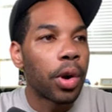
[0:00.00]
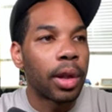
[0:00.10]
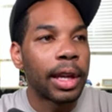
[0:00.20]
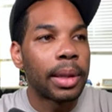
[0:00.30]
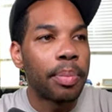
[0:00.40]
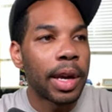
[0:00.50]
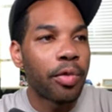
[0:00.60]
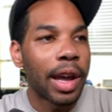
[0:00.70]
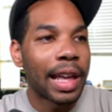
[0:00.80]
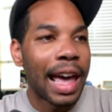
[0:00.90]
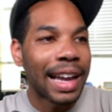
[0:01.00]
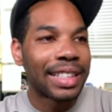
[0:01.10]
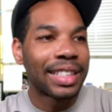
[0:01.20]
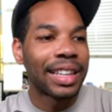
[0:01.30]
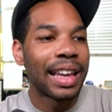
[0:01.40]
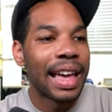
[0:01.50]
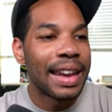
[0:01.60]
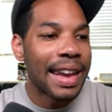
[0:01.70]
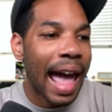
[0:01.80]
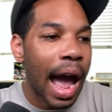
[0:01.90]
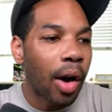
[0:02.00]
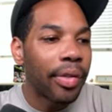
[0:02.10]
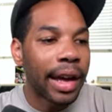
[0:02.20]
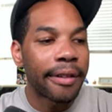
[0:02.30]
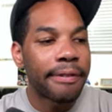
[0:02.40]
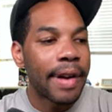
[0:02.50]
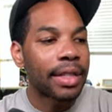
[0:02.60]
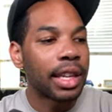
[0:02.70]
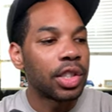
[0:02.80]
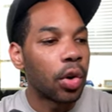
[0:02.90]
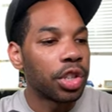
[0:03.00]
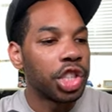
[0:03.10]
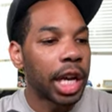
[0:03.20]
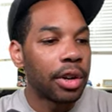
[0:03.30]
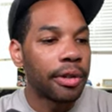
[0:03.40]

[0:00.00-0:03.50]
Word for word: We're gonna click the big red X and now that effect is on channel